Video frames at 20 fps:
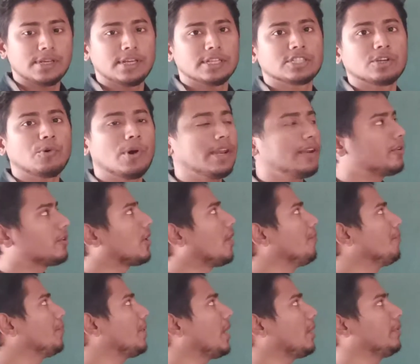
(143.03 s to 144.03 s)
So when you
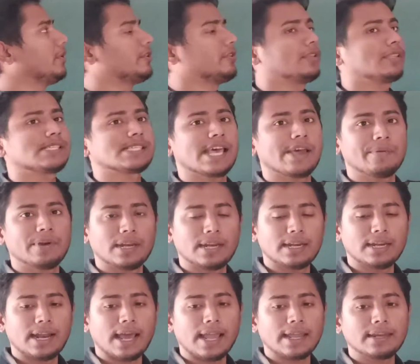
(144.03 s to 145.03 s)
compare between 7
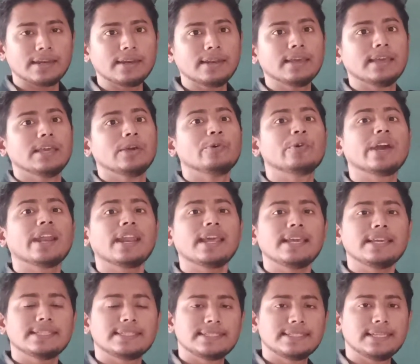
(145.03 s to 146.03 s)
and 9, you can
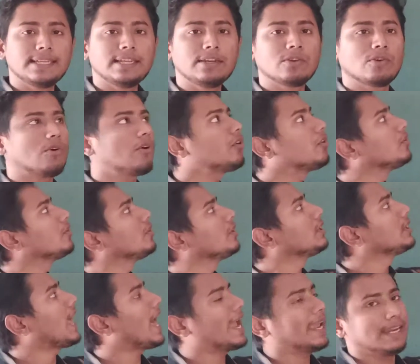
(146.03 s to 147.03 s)
easily know
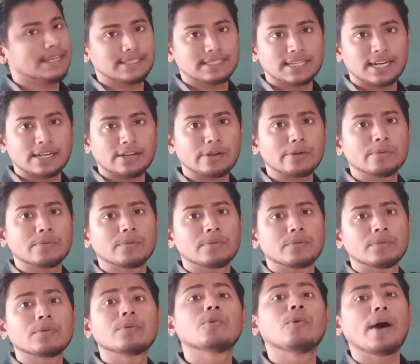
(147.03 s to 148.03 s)
9 is greater.
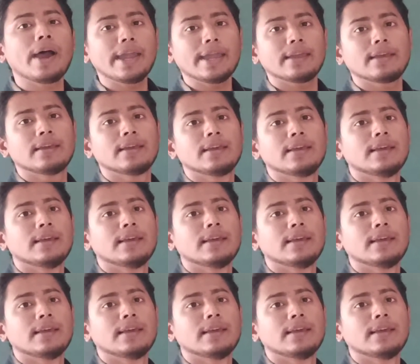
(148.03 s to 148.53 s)
Why?